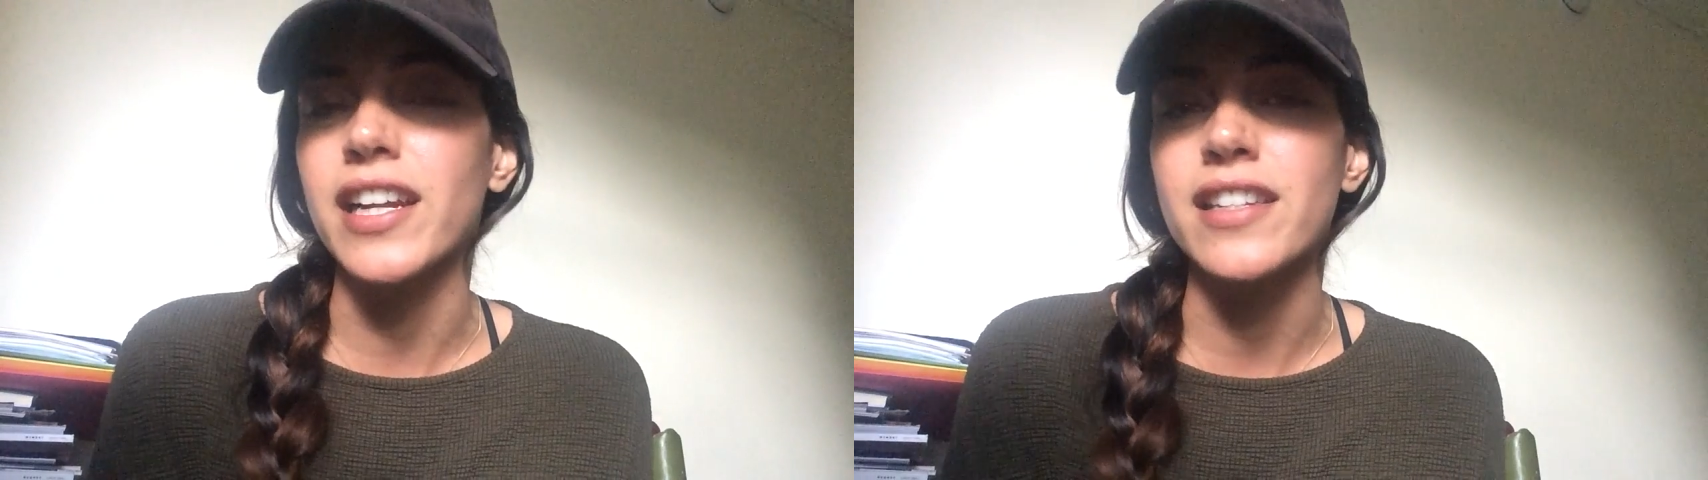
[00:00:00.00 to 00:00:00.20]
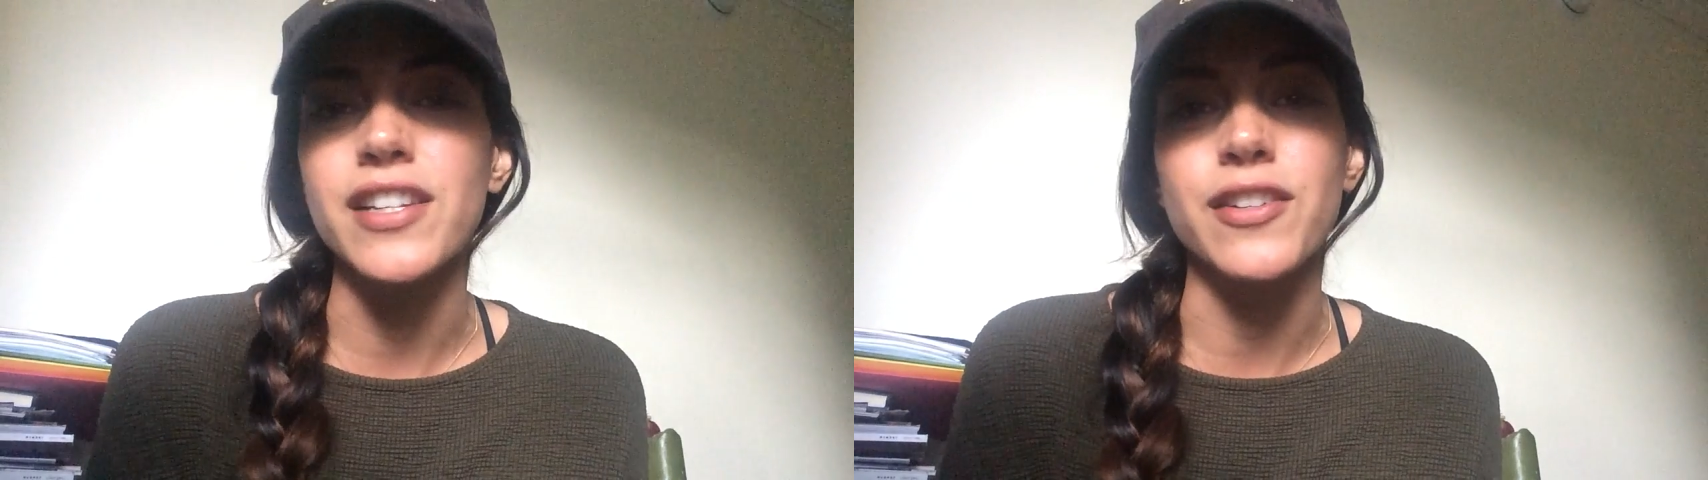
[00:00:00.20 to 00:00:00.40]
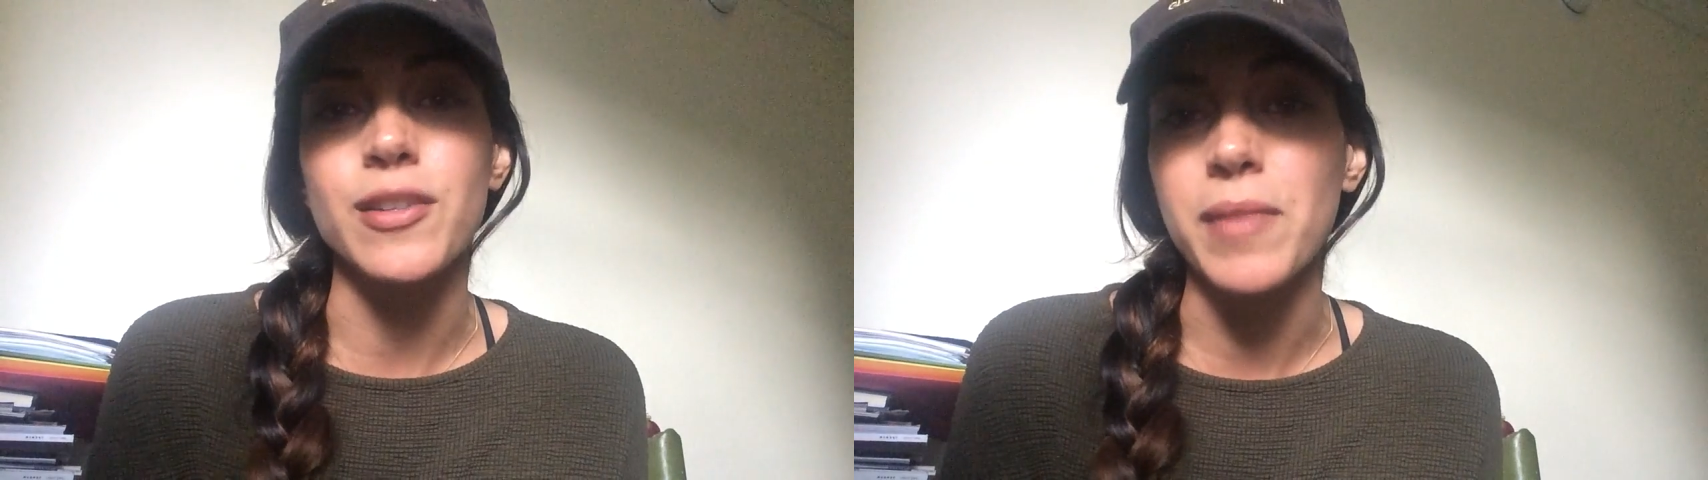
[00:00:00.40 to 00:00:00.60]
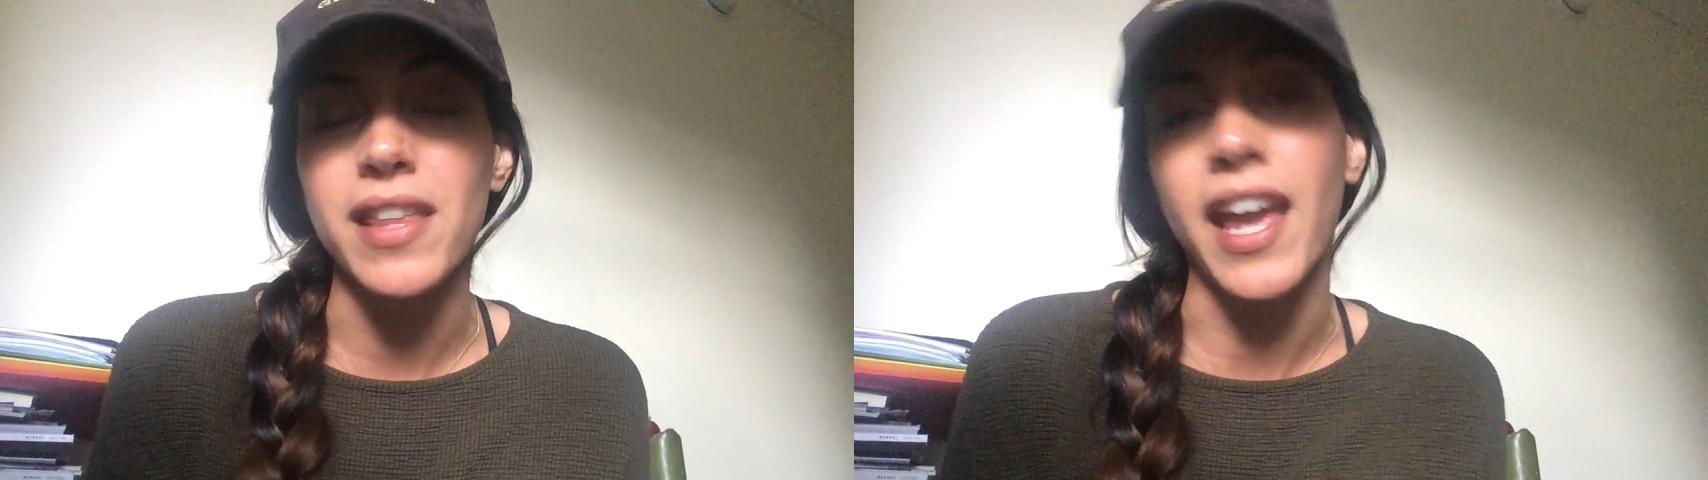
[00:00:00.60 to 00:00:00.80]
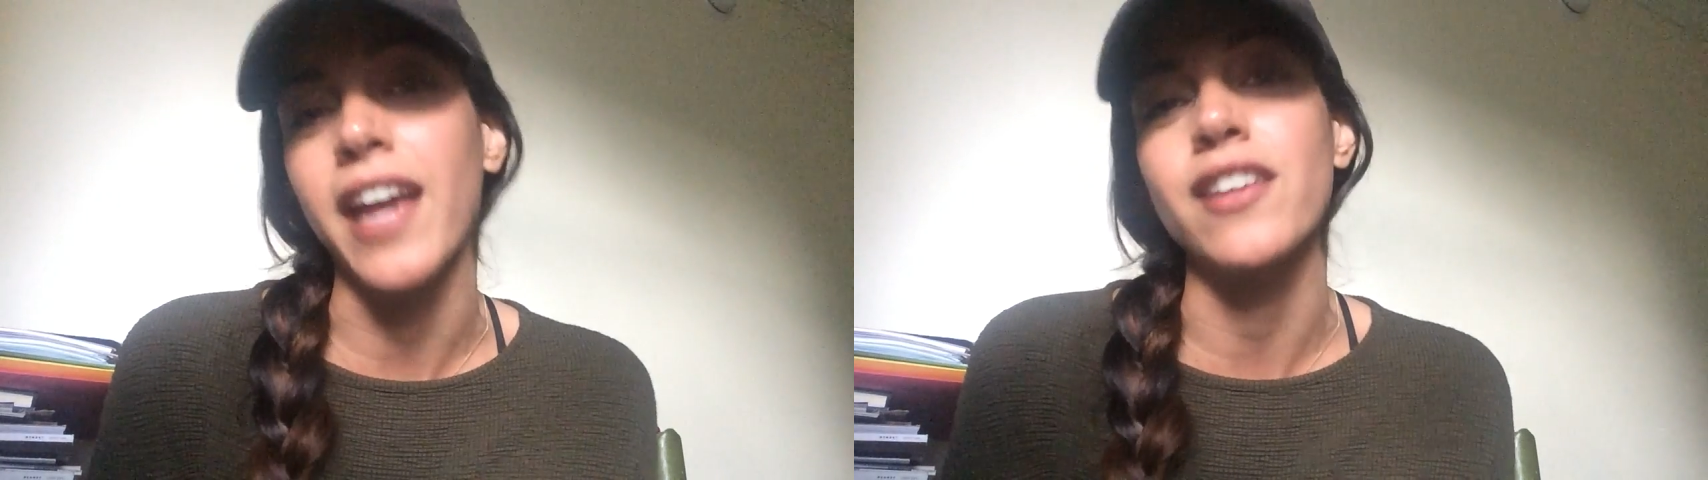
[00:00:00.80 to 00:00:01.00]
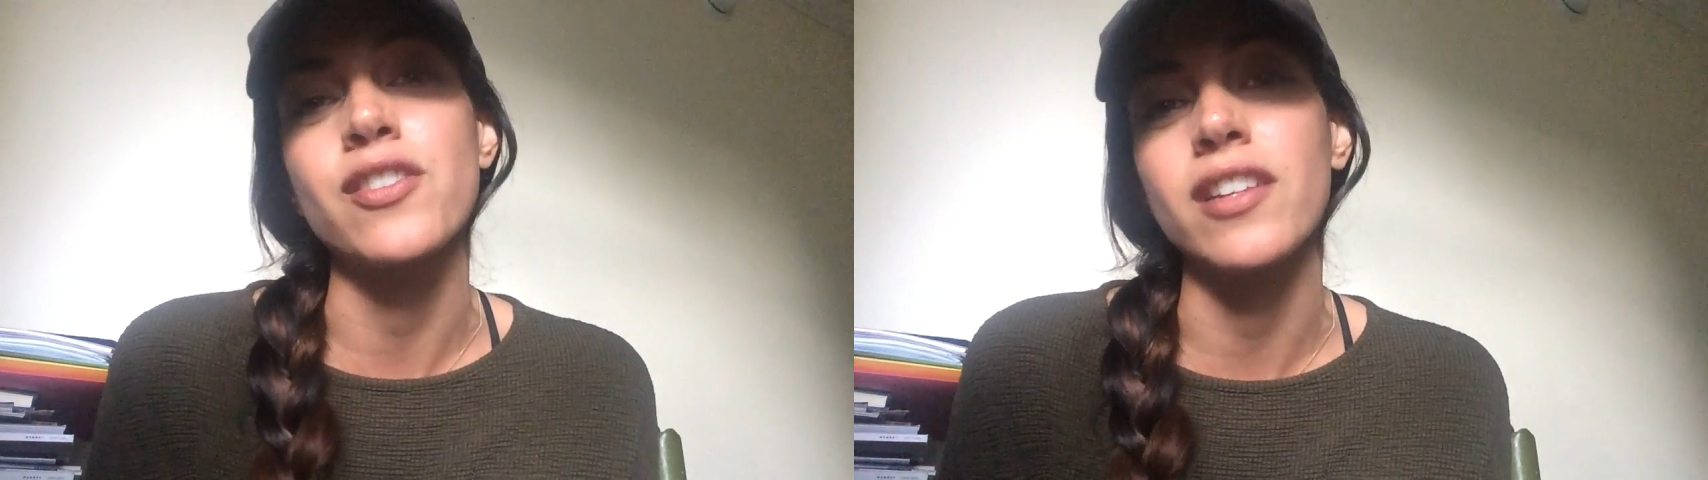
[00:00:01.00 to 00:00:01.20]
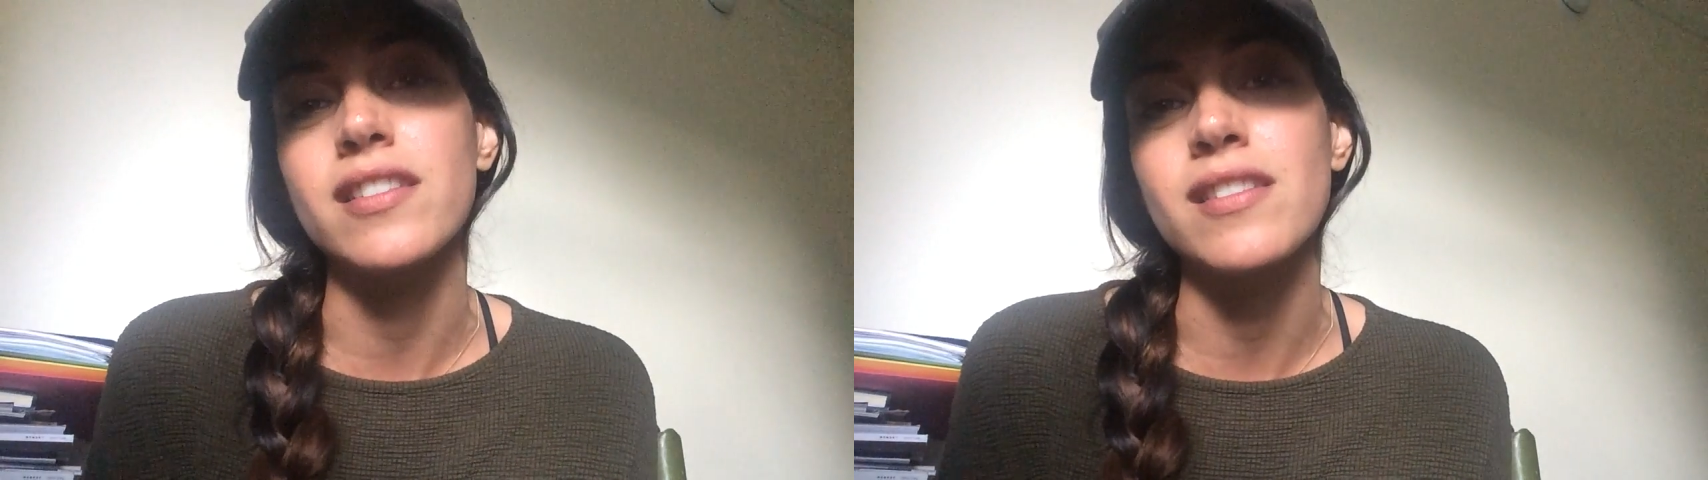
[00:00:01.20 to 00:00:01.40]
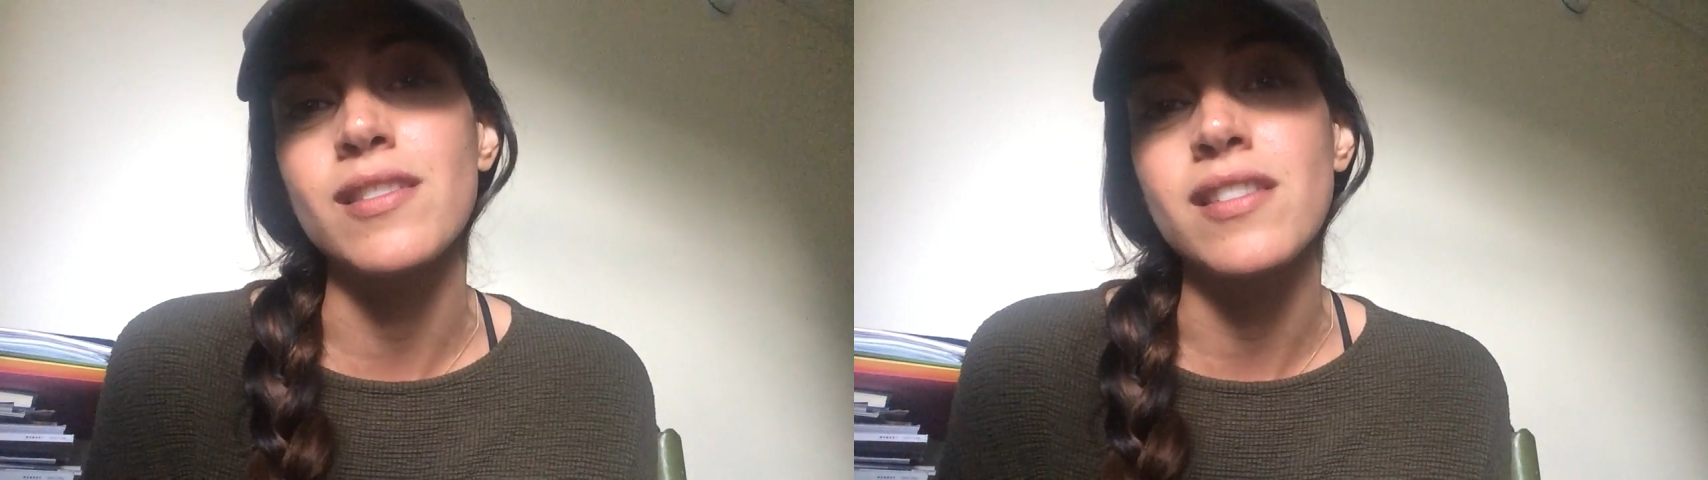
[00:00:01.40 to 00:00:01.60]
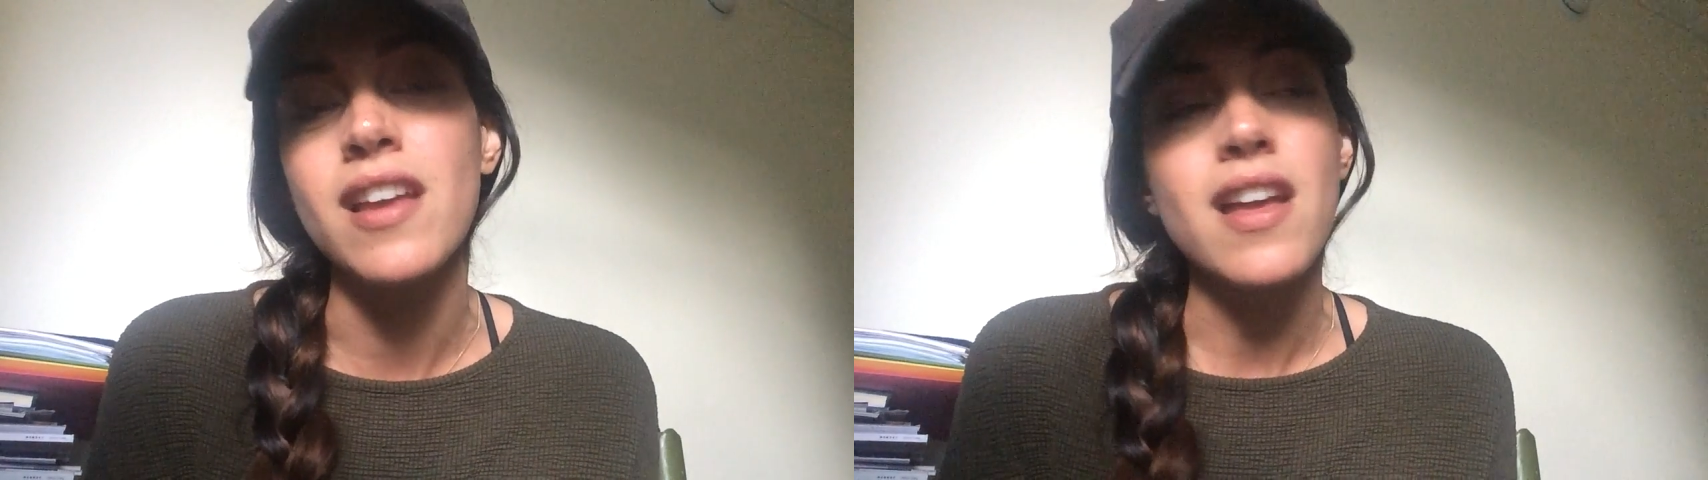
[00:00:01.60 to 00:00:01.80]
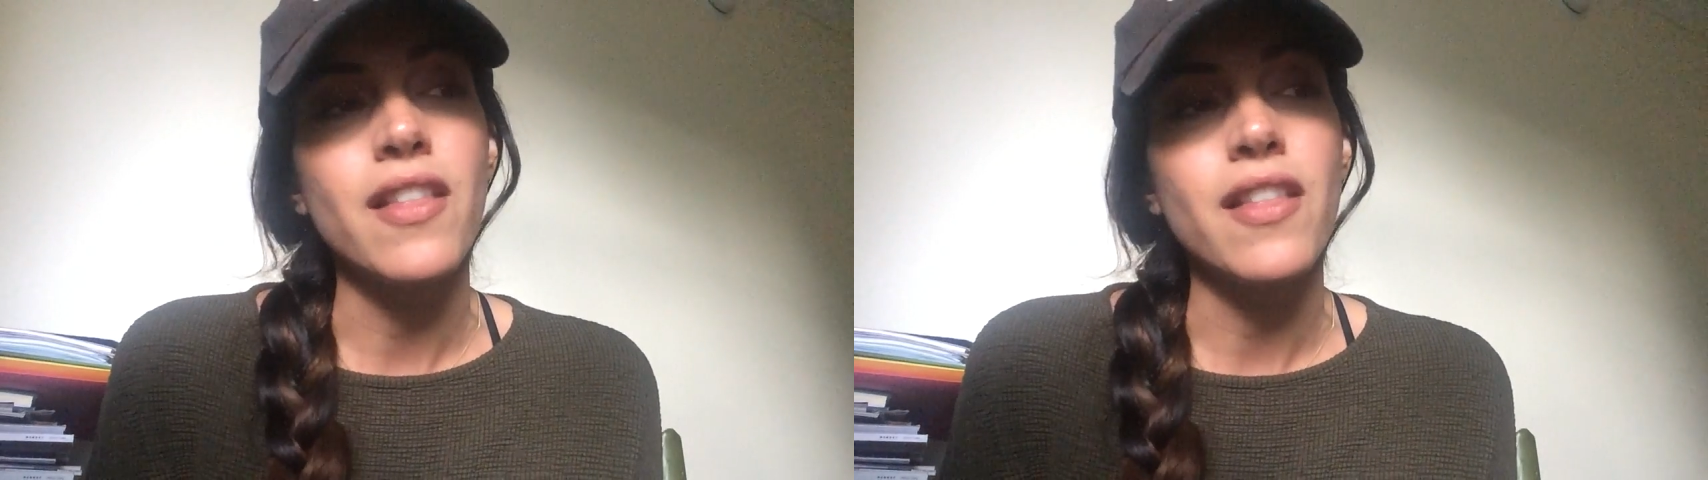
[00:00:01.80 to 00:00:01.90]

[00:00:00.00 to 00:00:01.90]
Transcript: and dear to me, the Haitians.